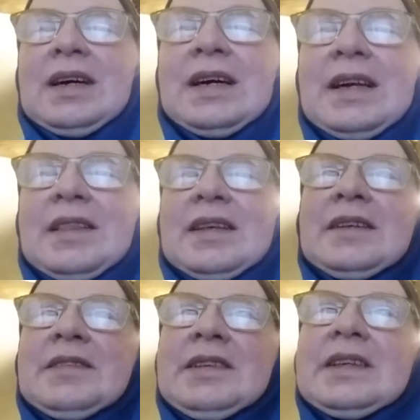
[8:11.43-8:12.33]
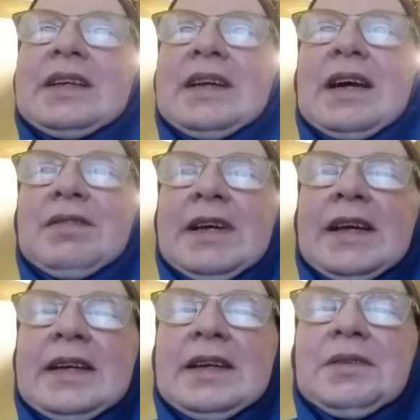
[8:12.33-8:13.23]
I think she could have a
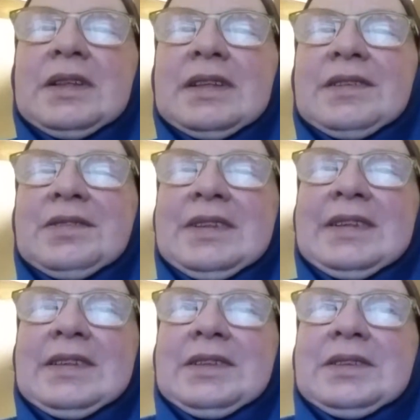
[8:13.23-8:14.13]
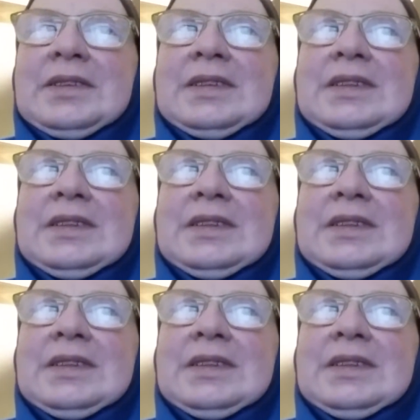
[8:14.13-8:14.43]
heyday with this one too.